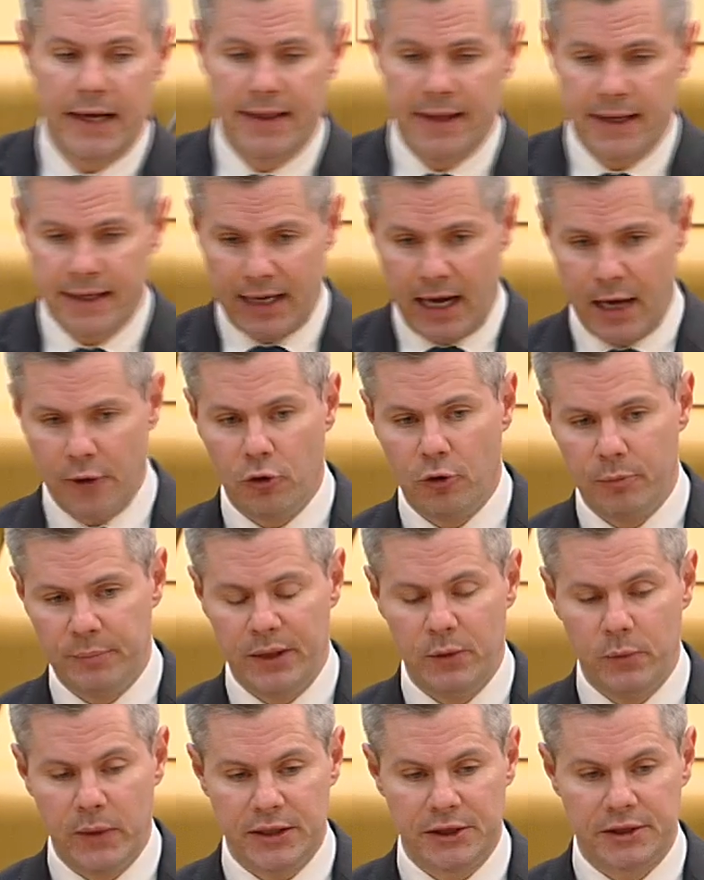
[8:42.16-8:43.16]
that cannot
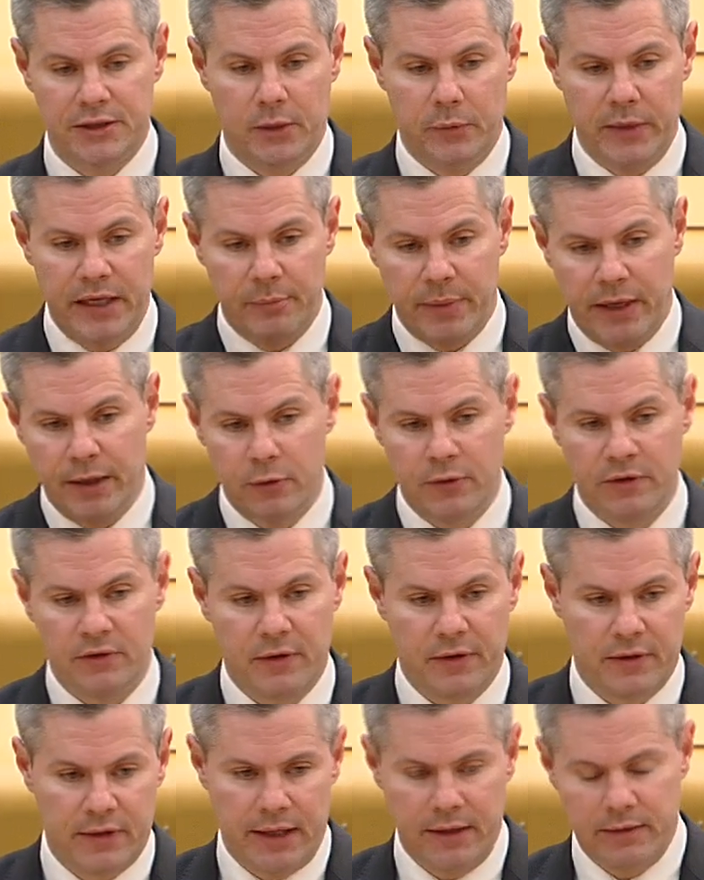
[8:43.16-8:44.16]
be wished away by
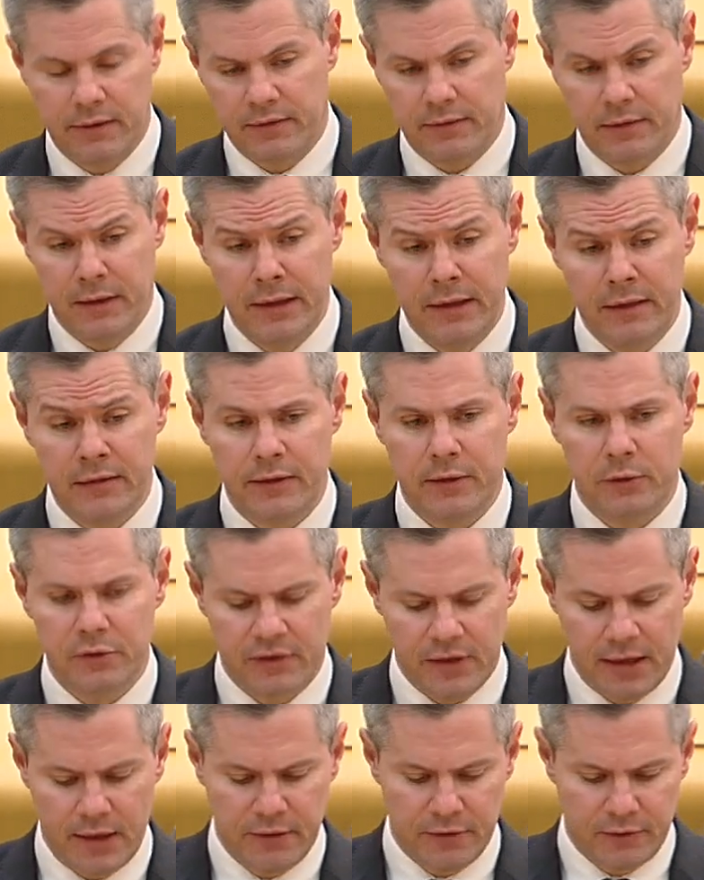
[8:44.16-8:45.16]
those that think there's an easy
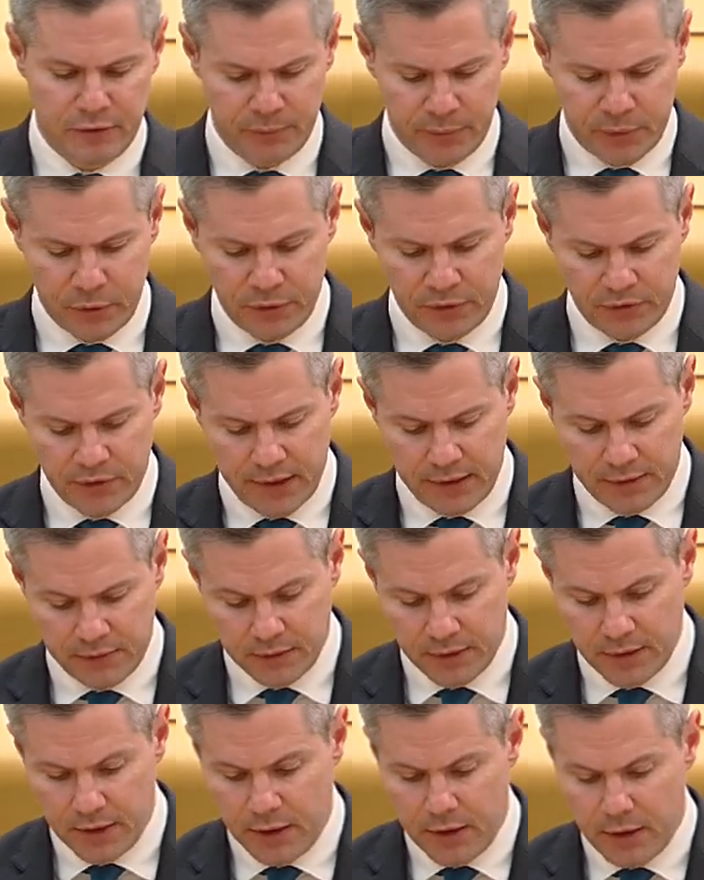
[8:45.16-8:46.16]
alternative
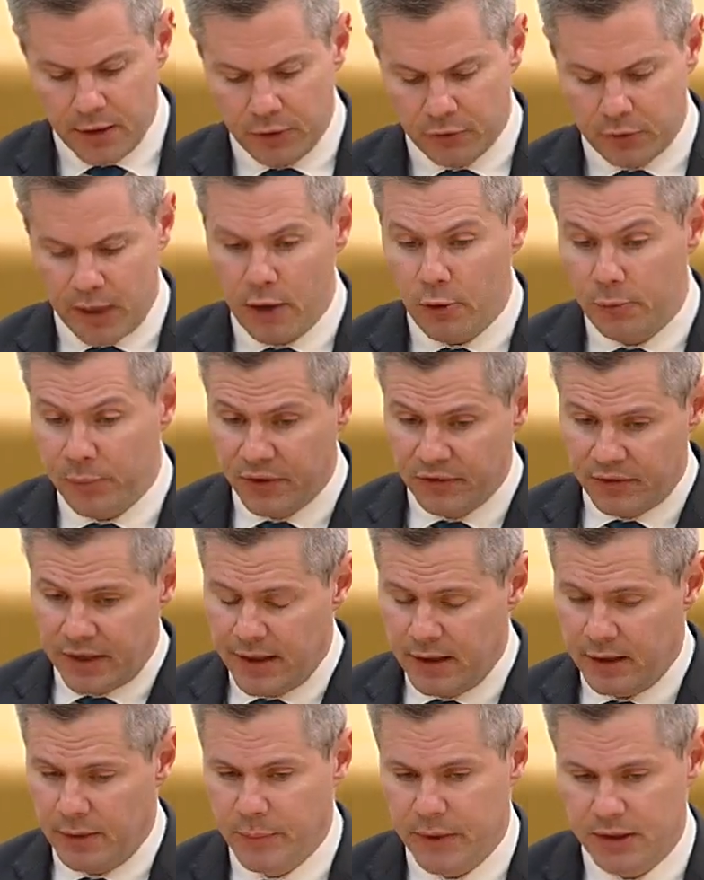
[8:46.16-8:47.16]
process. So I will
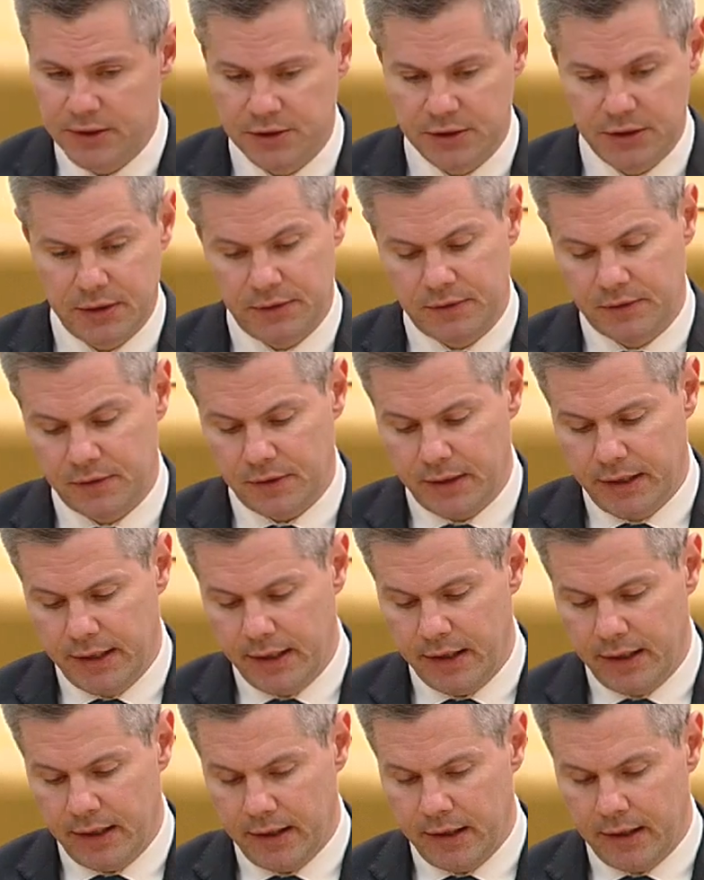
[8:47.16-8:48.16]
present a budget
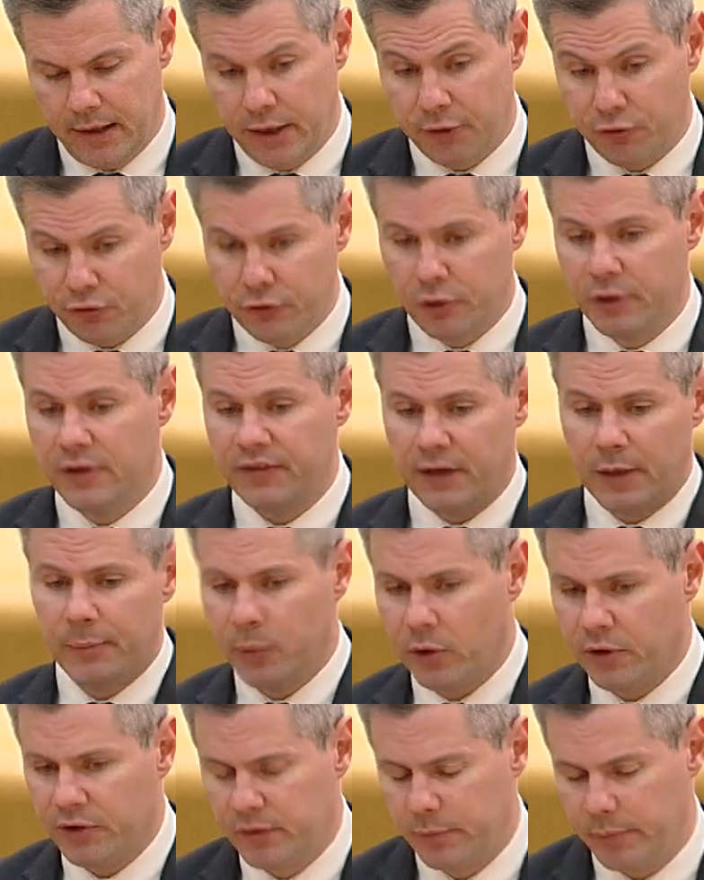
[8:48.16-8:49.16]
as soon as I
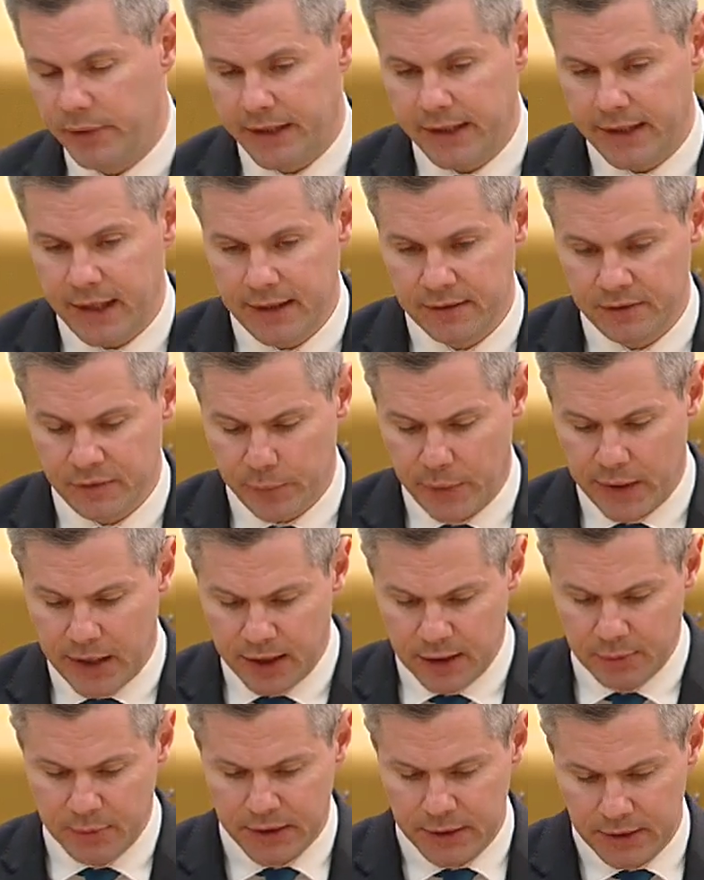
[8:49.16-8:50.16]
possibly can to
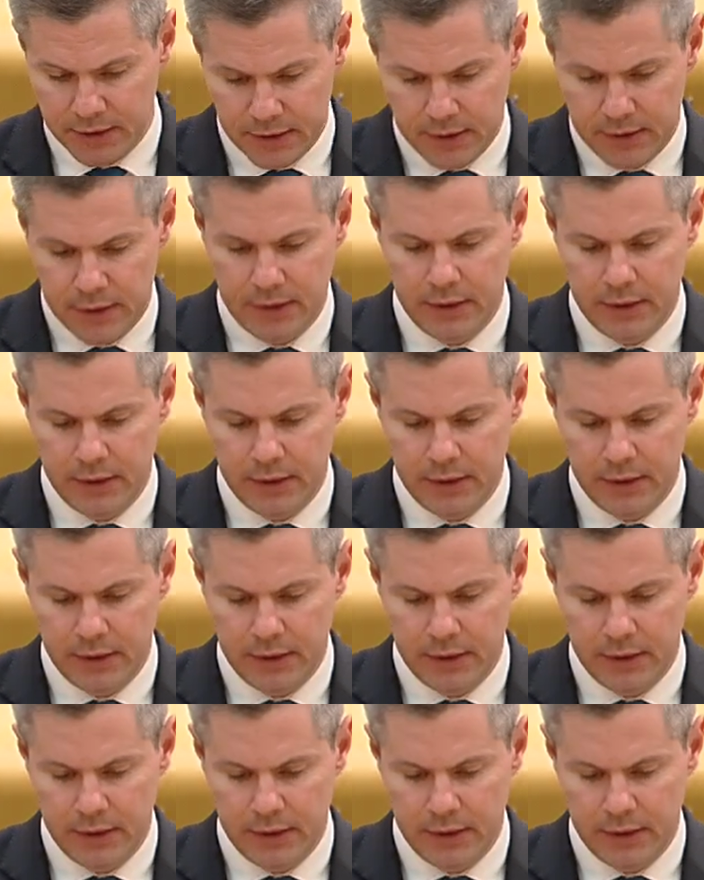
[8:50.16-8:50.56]
Parliament,